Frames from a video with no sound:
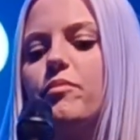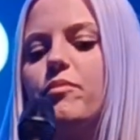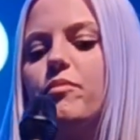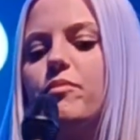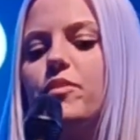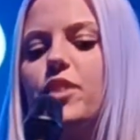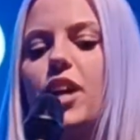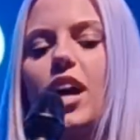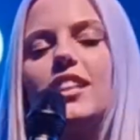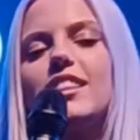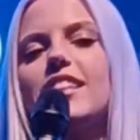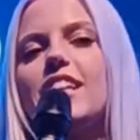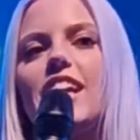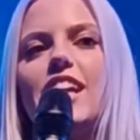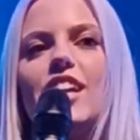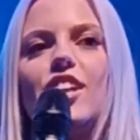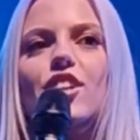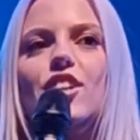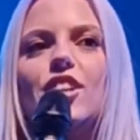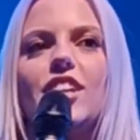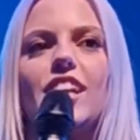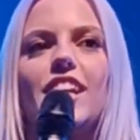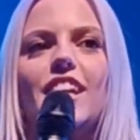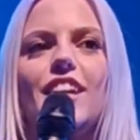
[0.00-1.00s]
Not that I
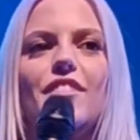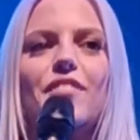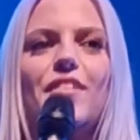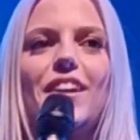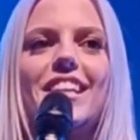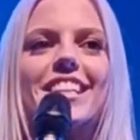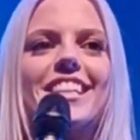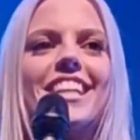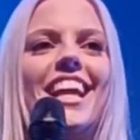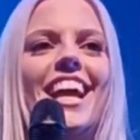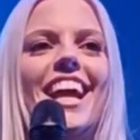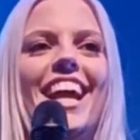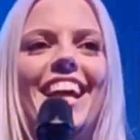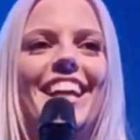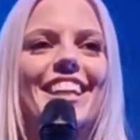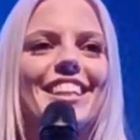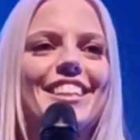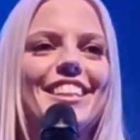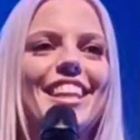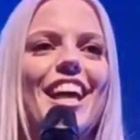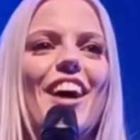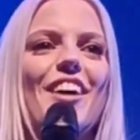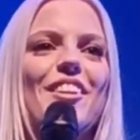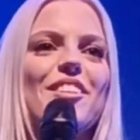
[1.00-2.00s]
couldn't if I sang
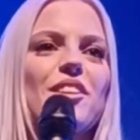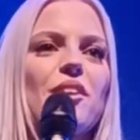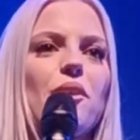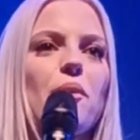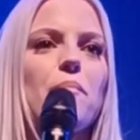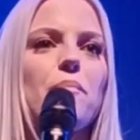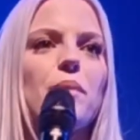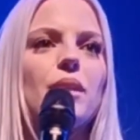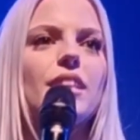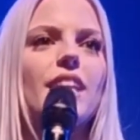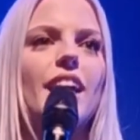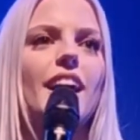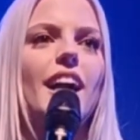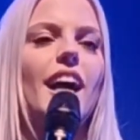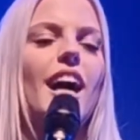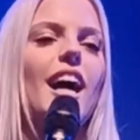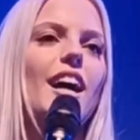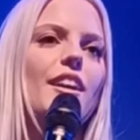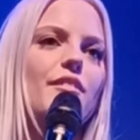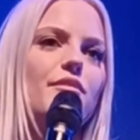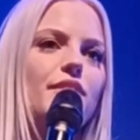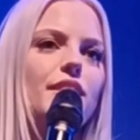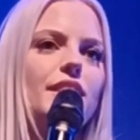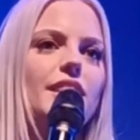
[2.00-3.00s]
louder, but like
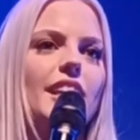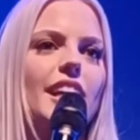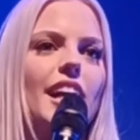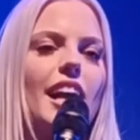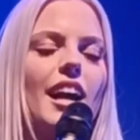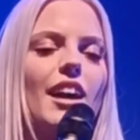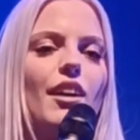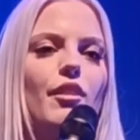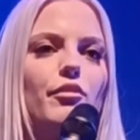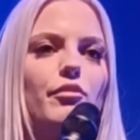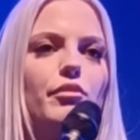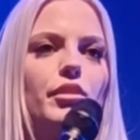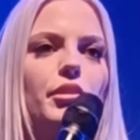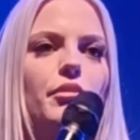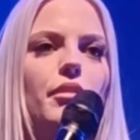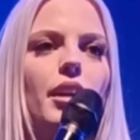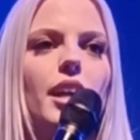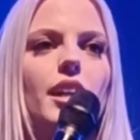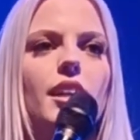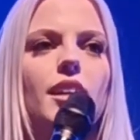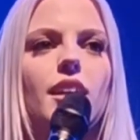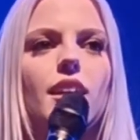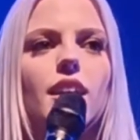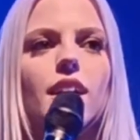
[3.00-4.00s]
I feel like I have free
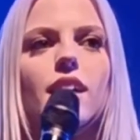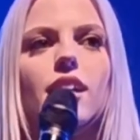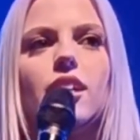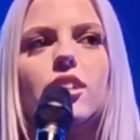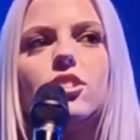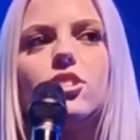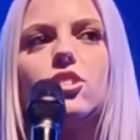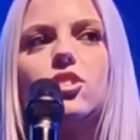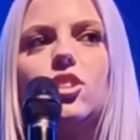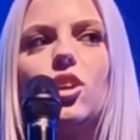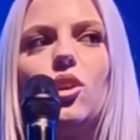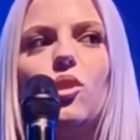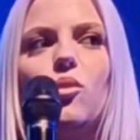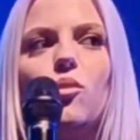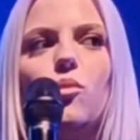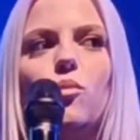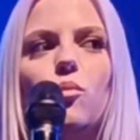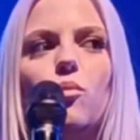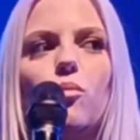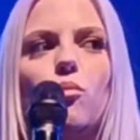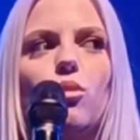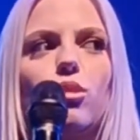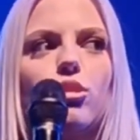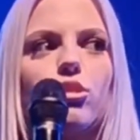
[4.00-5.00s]
reign.
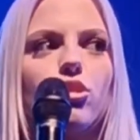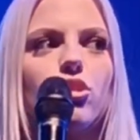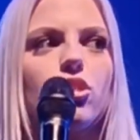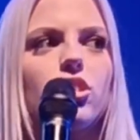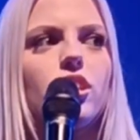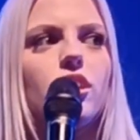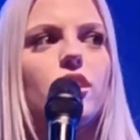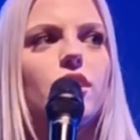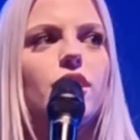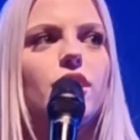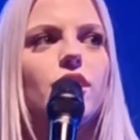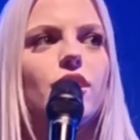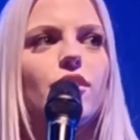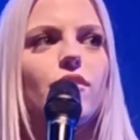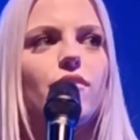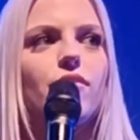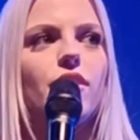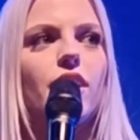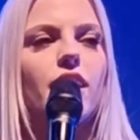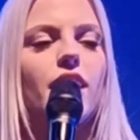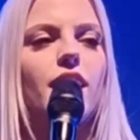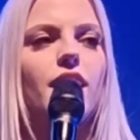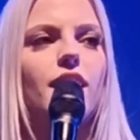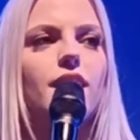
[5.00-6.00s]
So we're just gonna
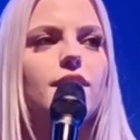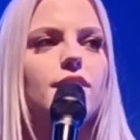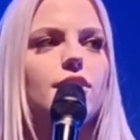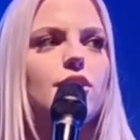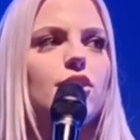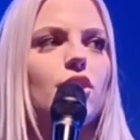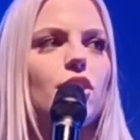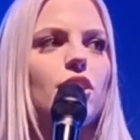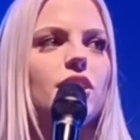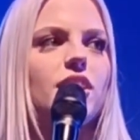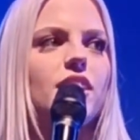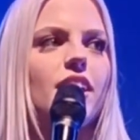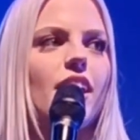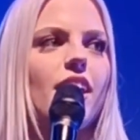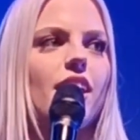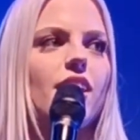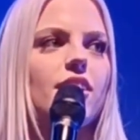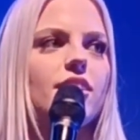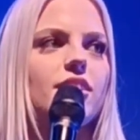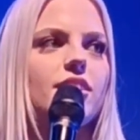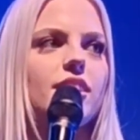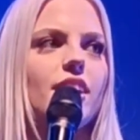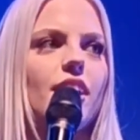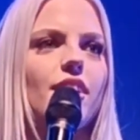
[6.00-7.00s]
fucking start
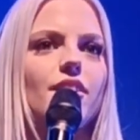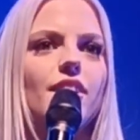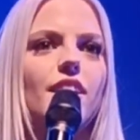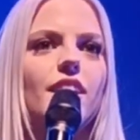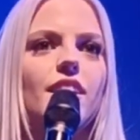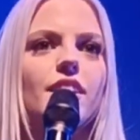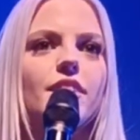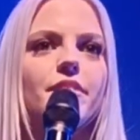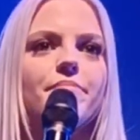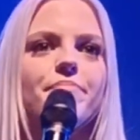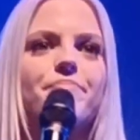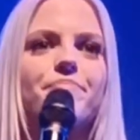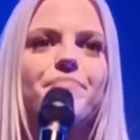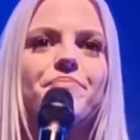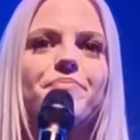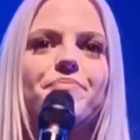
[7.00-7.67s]
there. Sound good?